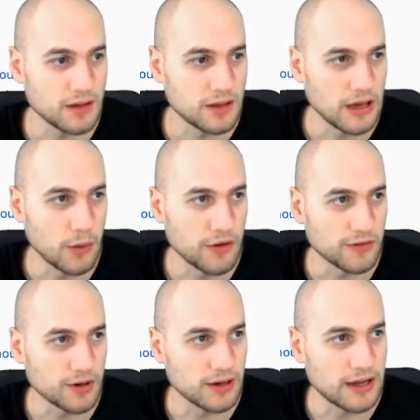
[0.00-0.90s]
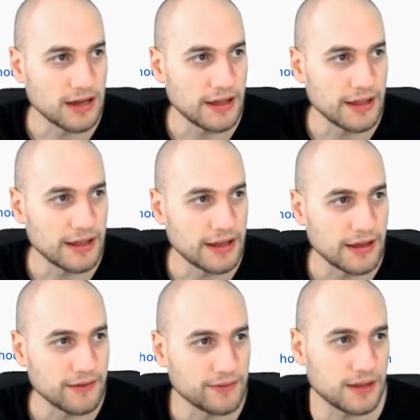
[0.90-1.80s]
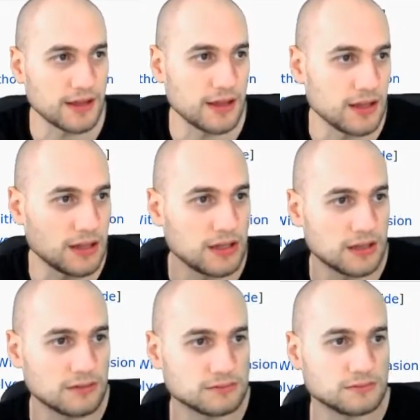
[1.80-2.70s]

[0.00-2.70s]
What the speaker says: However, I have a